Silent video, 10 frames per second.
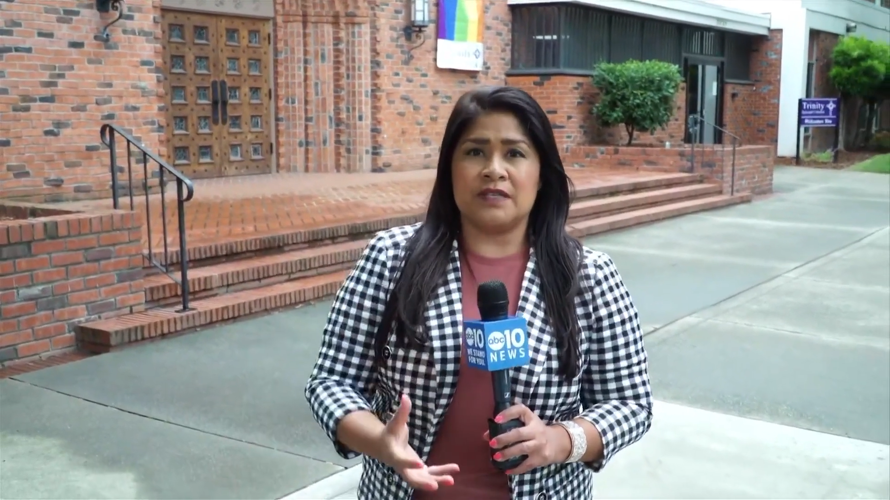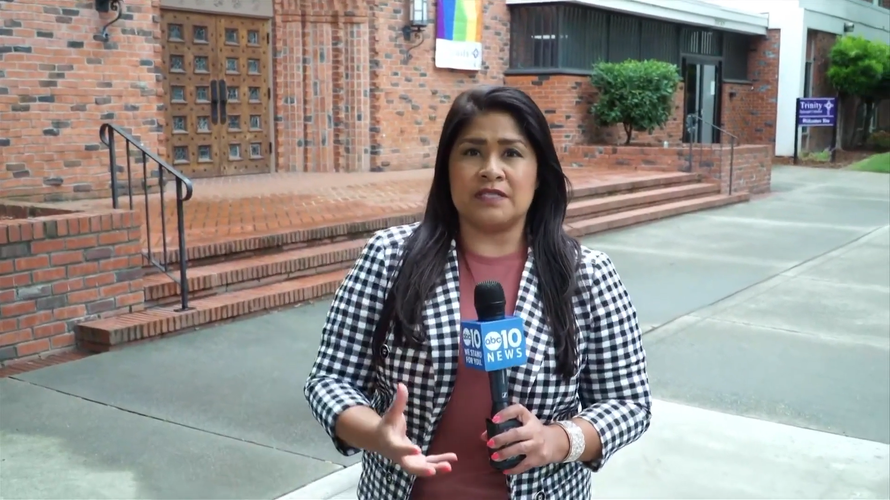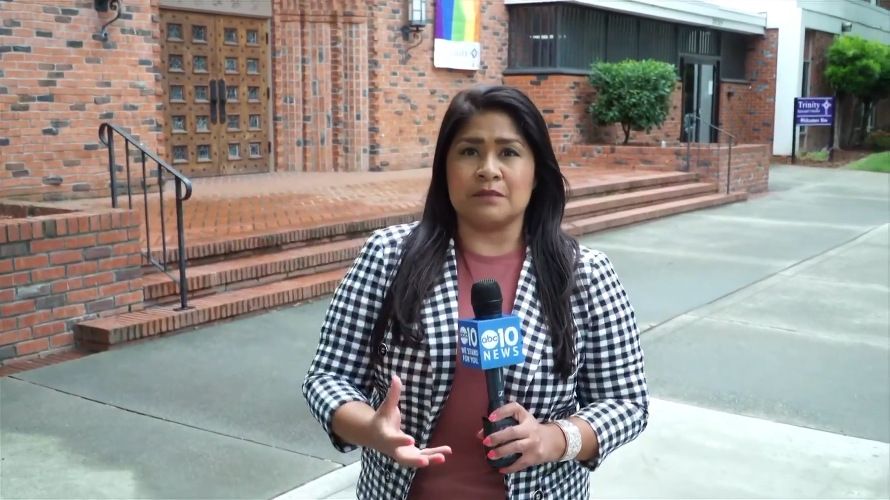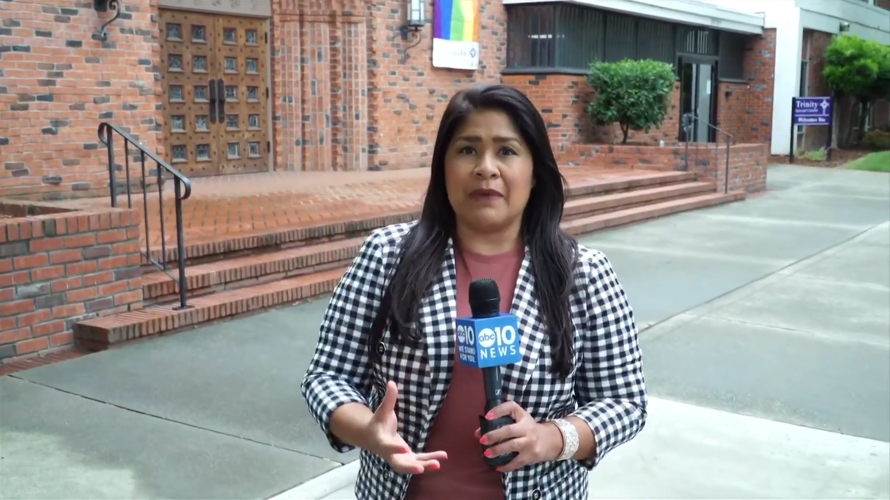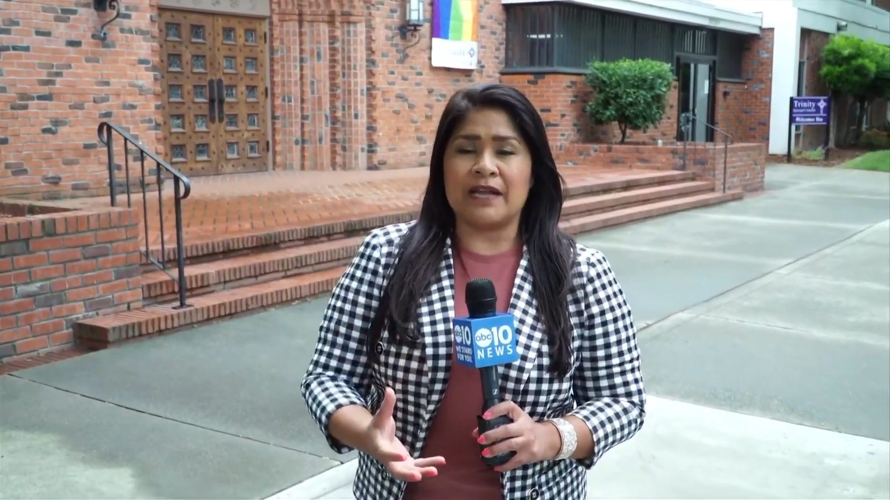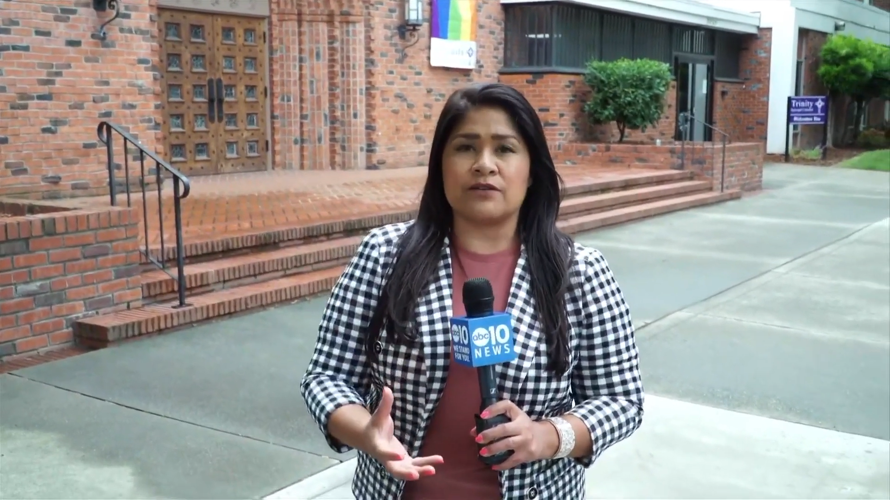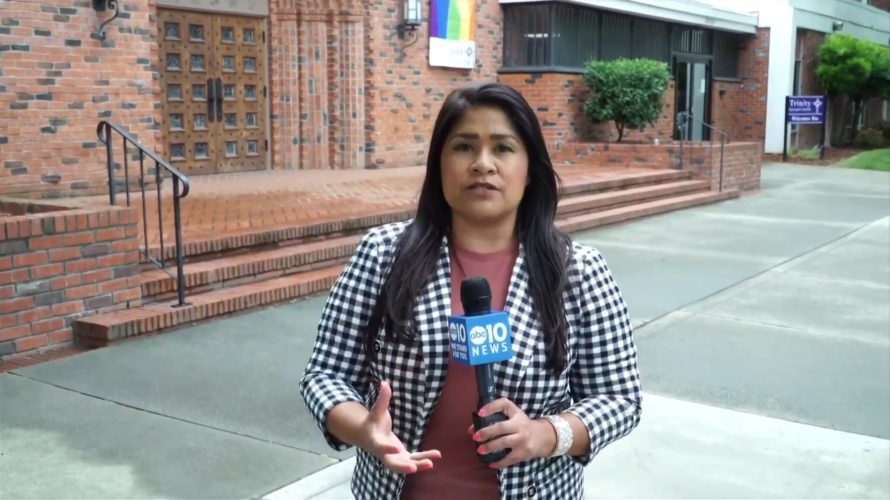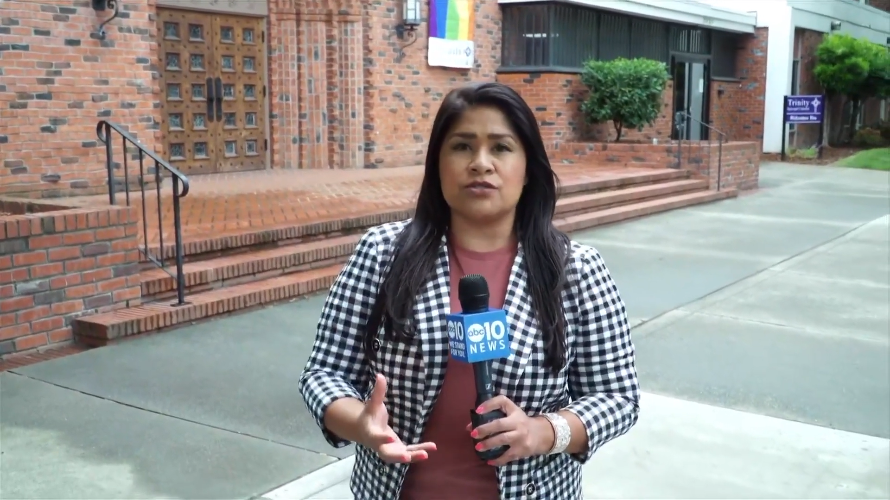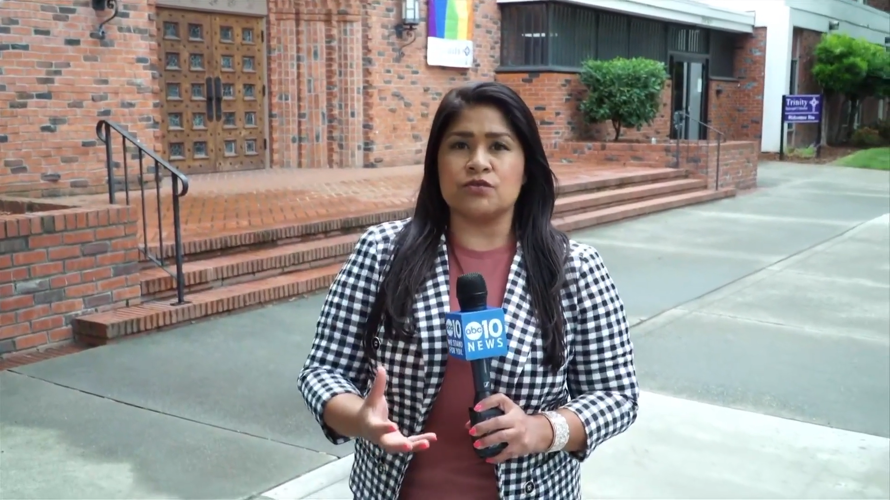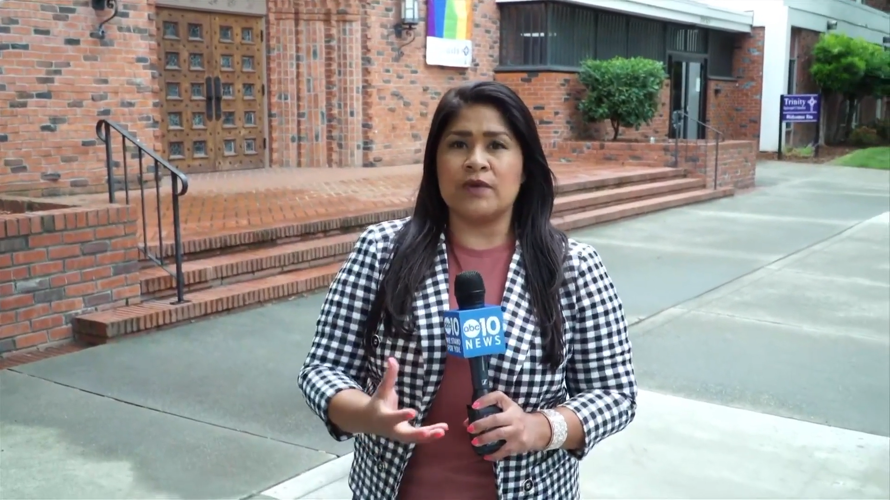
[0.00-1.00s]
these
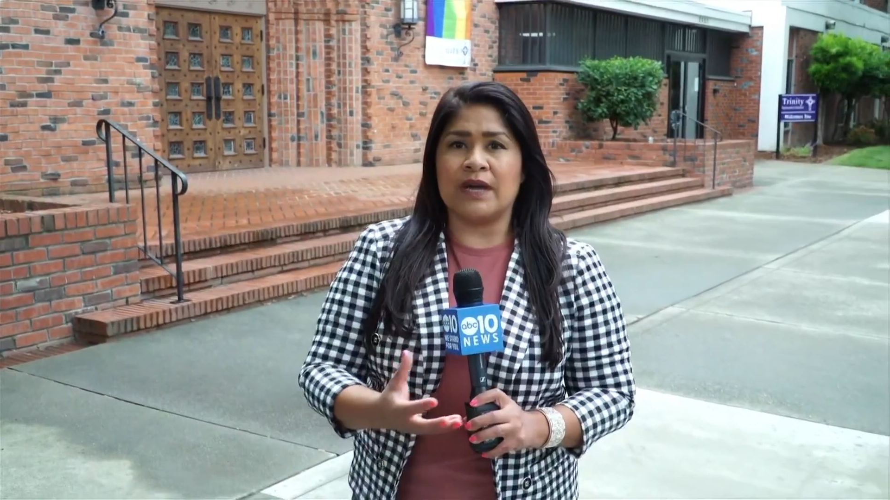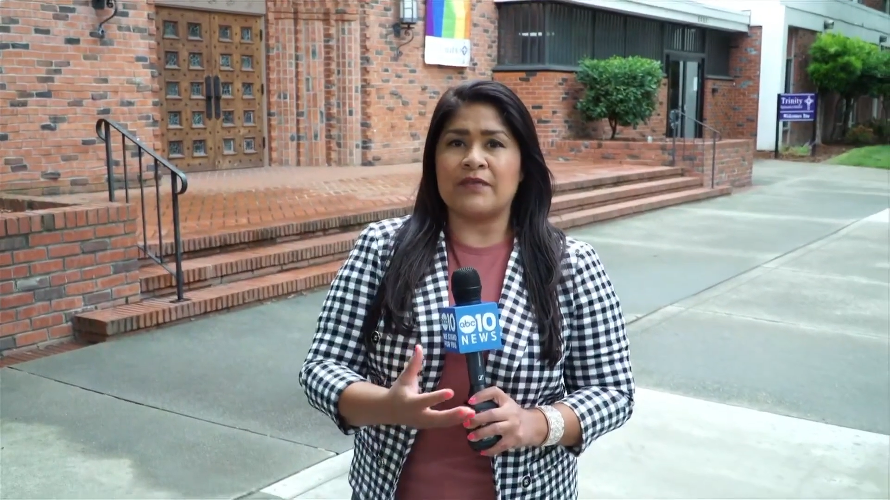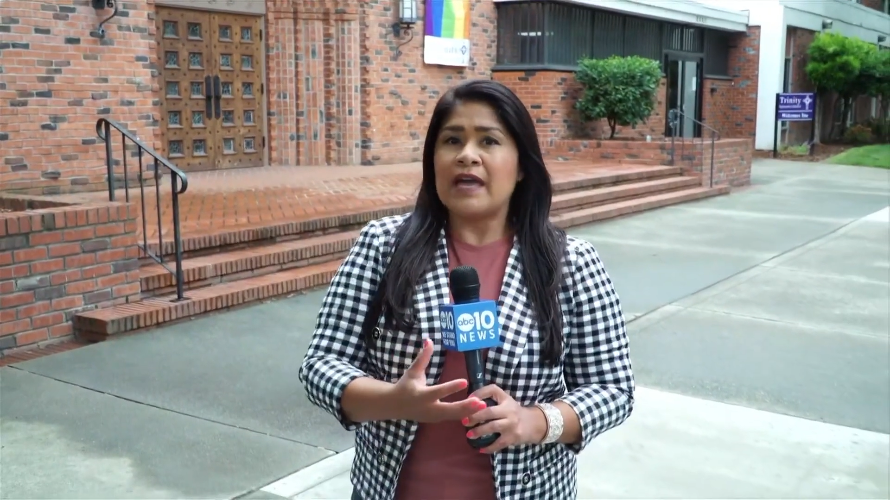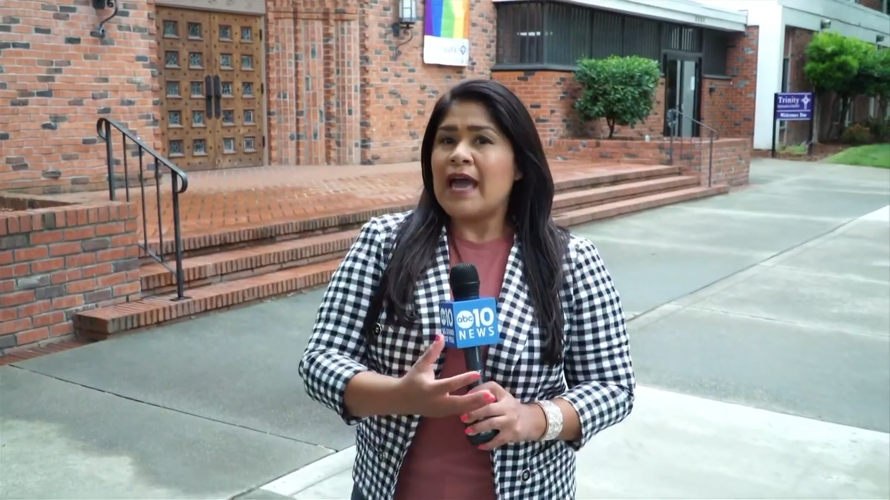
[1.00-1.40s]
migrants who have